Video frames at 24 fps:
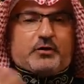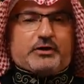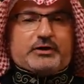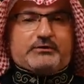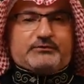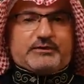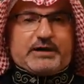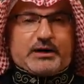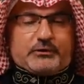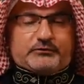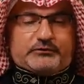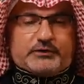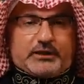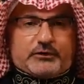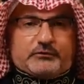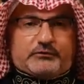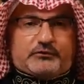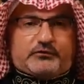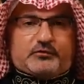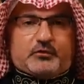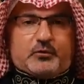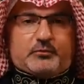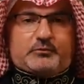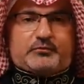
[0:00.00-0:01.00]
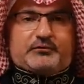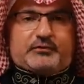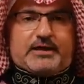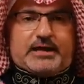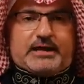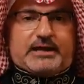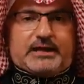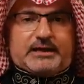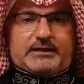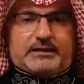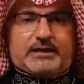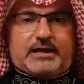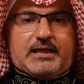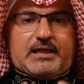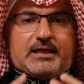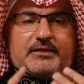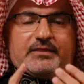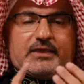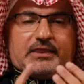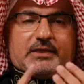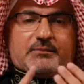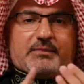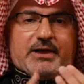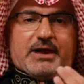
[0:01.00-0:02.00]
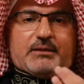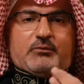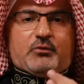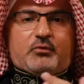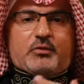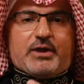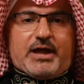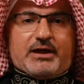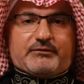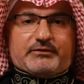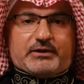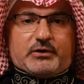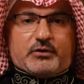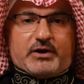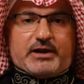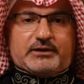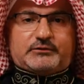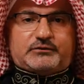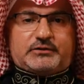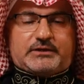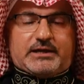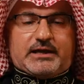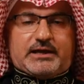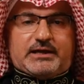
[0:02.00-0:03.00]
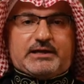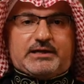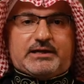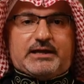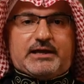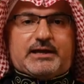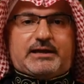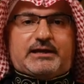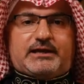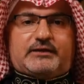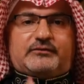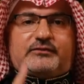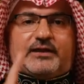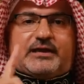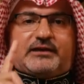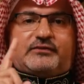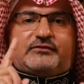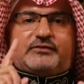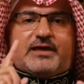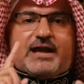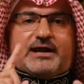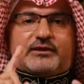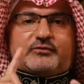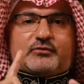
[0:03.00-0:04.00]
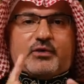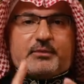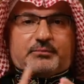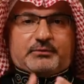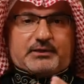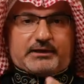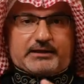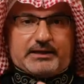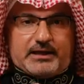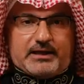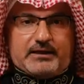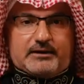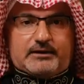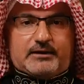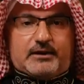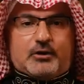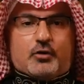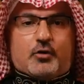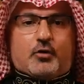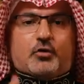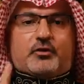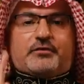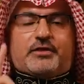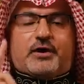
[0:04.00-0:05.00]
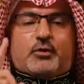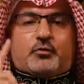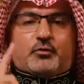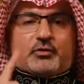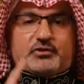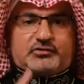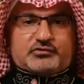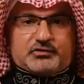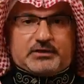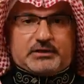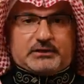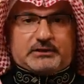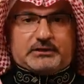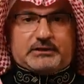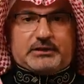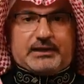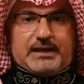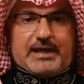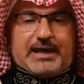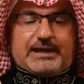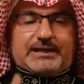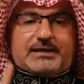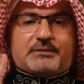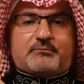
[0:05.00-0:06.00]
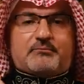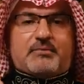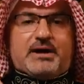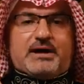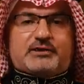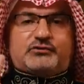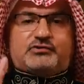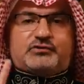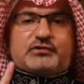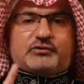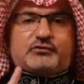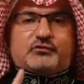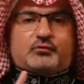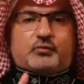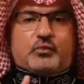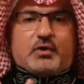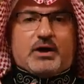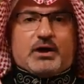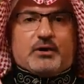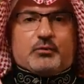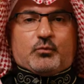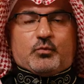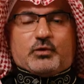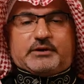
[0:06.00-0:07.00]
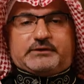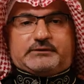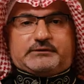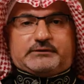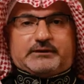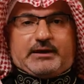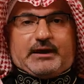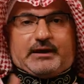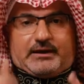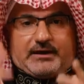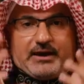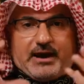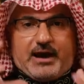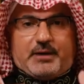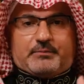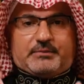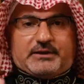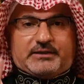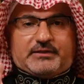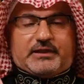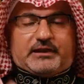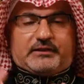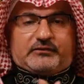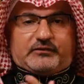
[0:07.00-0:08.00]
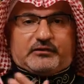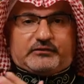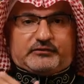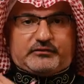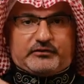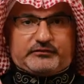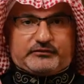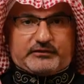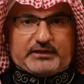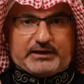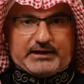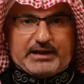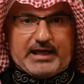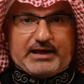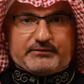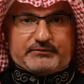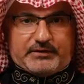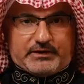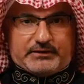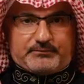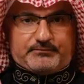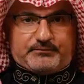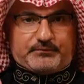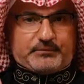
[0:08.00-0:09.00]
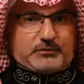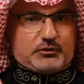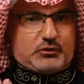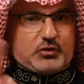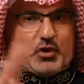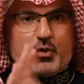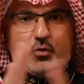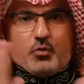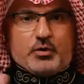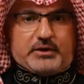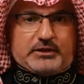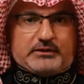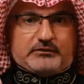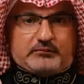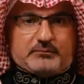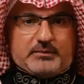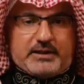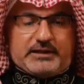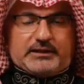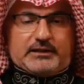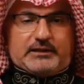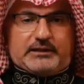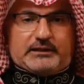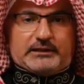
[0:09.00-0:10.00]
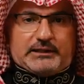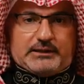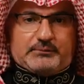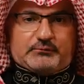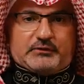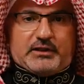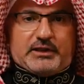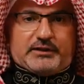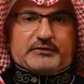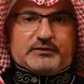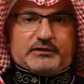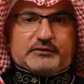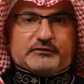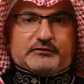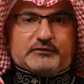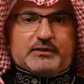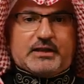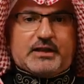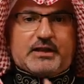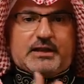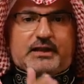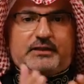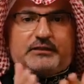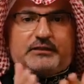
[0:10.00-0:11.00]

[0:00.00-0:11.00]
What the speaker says: or even outside of this room, saying that the Bible we have in our hand today is the exact replica or the original, and it matches what a copy that is existing in heaven. No one is making claims like this.